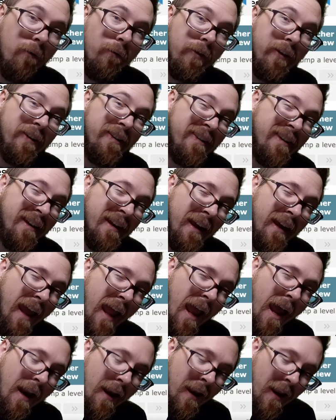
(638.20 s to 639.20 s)
C.
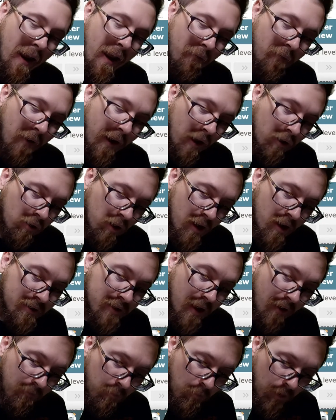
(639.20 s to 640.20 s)
And if I cross off one